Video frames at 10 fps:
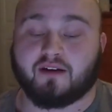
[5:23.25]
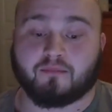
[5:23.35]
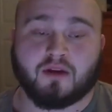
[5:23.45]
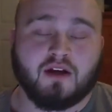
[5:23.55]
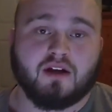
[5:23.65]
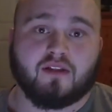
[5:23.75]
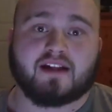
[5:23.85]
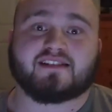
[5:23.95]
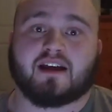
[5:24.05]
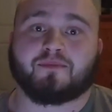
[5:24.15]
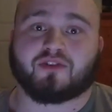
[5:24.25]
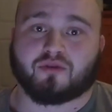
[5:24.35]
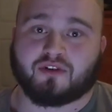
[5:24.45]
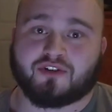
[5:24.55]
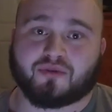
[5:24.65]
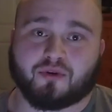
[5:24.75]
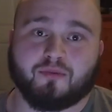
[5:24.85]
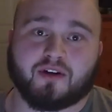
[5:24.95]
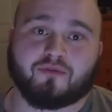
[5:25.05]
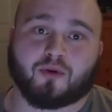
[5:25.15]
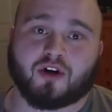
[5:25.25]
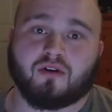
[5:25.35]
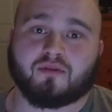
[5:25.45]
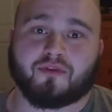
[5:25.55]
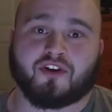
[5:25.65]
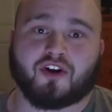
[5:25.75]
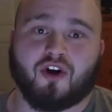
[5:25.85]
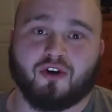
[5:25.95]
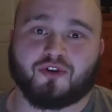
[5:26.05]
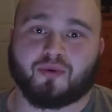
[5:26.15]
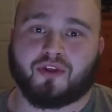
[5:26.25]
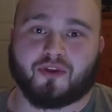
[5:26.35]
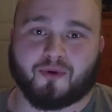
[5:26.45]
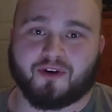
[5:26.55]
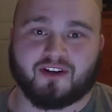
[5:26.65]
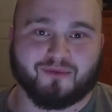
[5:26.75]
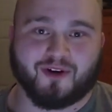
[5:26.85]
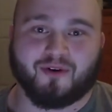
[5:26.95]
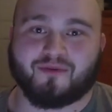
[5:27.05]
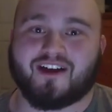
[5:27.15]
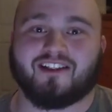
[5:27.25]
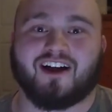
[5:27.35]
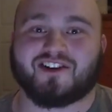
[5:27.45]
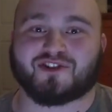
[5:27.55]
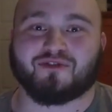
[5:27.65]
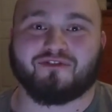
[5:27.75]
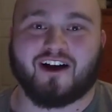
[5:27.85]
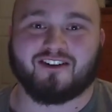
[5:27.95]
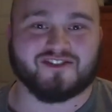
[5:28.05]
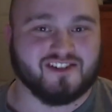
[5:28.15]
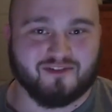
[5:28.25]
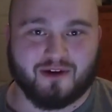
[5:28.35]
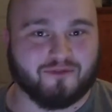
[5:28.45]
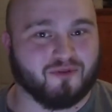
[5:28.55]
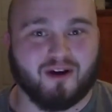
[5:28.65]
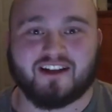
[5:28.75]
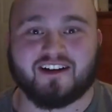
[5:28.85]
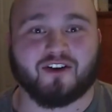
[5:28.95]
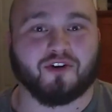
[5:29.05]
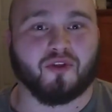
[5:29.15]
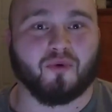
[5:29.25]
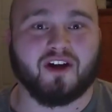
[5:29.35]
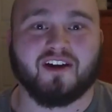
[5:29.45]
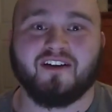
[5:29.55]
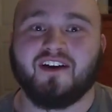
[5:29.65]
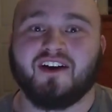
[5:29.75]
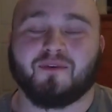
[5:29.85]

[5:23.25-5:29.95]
And that's absolutely true. But if we're going with a call to authority and we're going with that logical fallacy, we have to ride it out all the way.